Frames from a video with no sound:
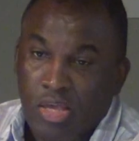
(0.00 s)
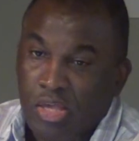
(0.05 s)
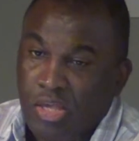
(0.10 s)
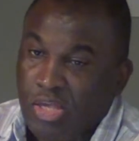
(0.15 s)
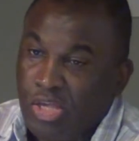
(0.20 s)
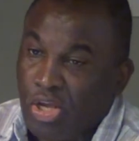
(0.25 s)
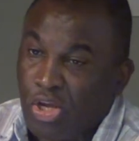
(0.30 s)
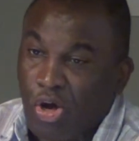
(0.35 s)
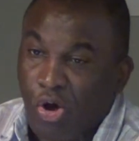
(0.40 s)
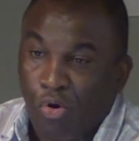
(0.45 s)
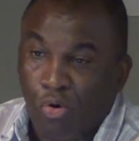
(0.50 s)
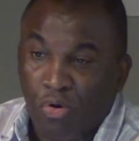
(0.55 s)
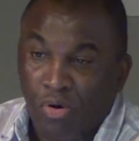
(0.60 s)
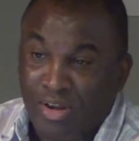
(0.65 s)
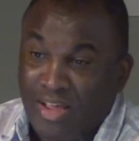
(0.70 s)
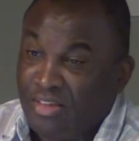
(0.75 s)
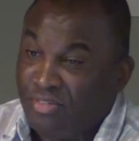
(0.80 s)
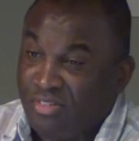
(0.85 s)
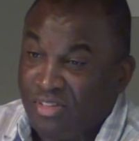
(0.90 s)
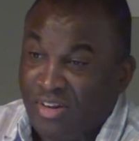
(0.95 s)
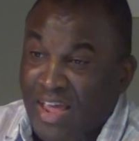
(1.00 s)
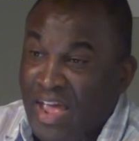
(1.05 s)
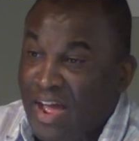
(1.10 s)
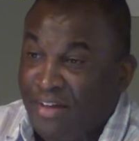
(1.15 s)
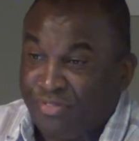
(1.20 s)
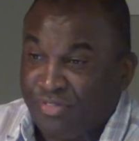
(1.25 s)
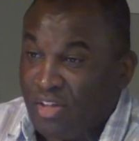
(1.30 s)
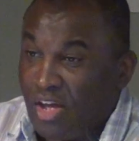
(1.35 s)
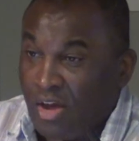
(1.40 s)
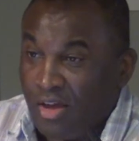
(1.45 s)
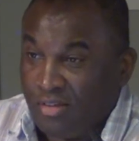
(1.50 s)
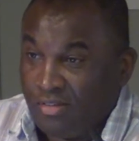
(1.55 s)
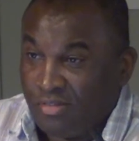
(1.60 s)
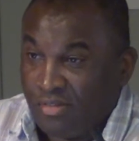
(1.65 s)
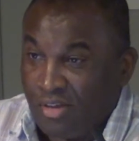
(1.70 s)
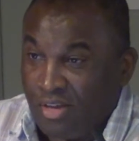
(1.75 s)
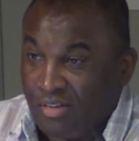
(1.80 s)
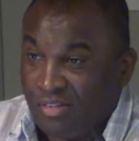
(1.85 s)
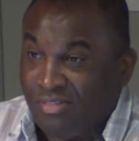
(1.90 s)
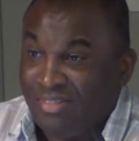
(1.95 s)
you go less than half size.
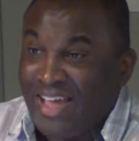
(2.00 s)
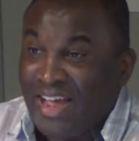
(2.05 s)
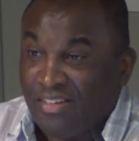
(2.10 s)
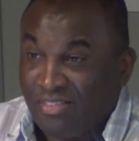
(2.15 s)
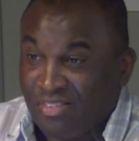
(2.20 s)
It's that